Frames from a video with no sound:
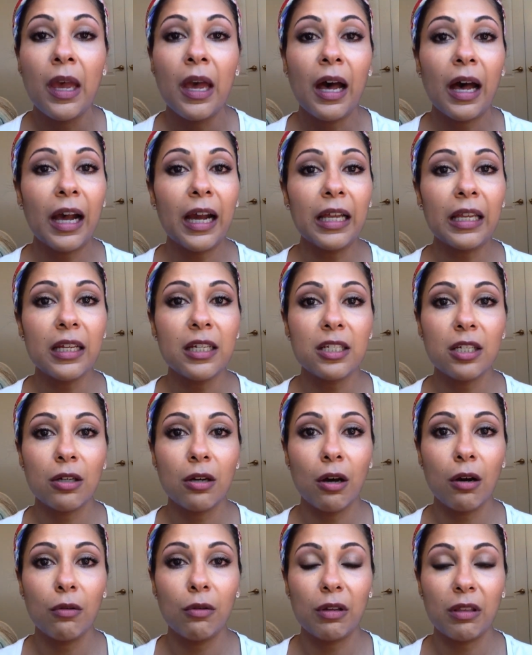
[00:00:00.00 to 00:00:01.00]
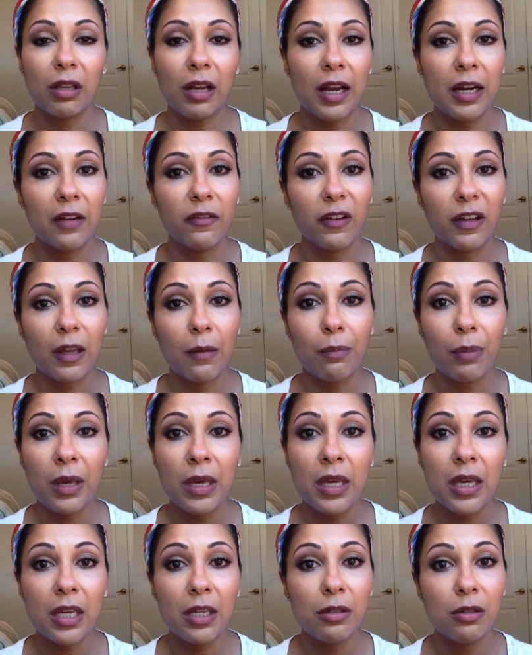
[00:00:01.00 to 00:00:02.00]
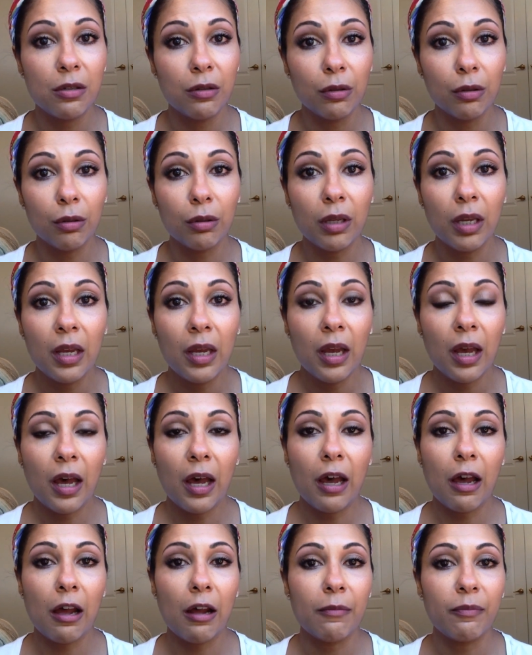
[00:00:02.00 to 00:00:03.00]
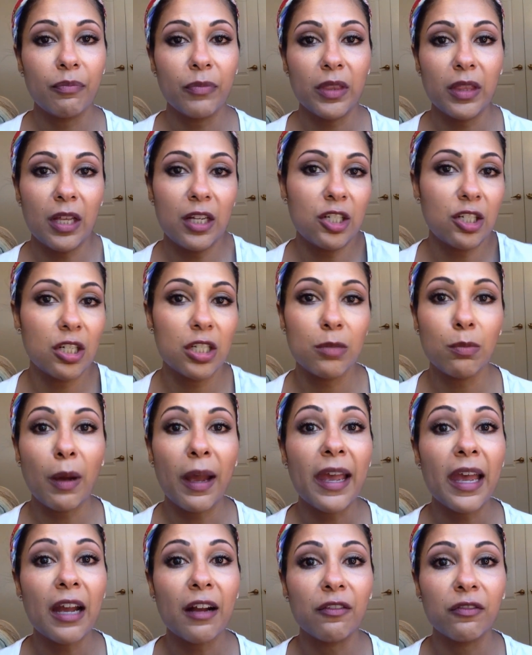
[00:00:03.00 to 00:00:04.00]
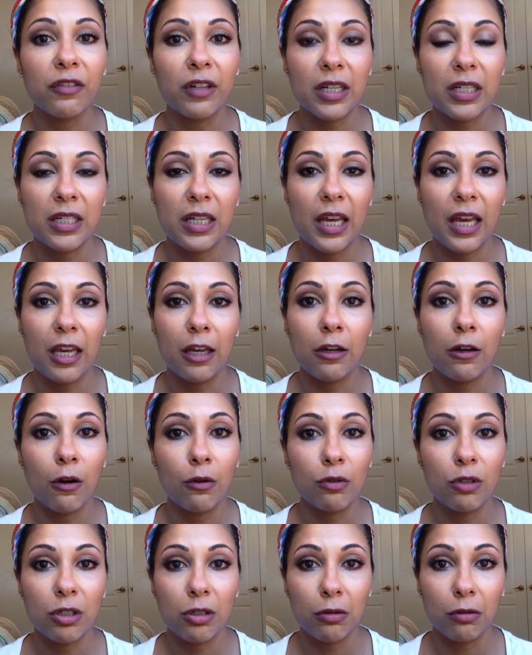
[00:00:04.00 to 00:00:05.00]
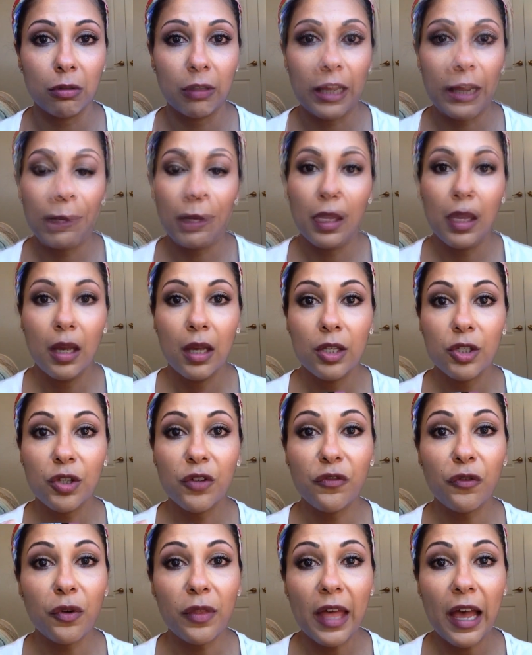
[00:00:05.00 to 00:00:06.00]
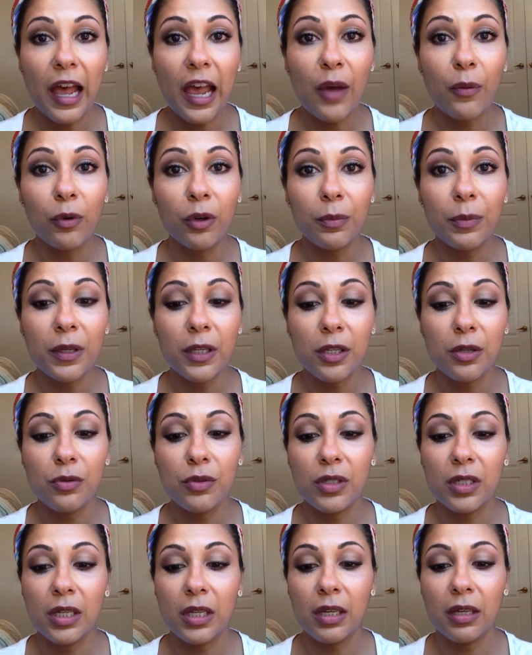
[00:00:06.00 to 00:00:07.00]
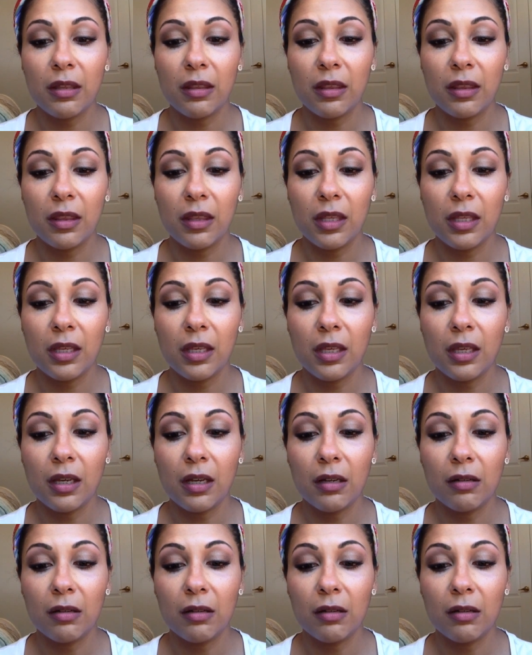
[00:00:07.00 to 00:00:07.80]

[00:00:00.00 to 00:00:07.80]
I like to go with kind of like a pinky nude. That's just my everyday go-to lip. So for that, I will be using the,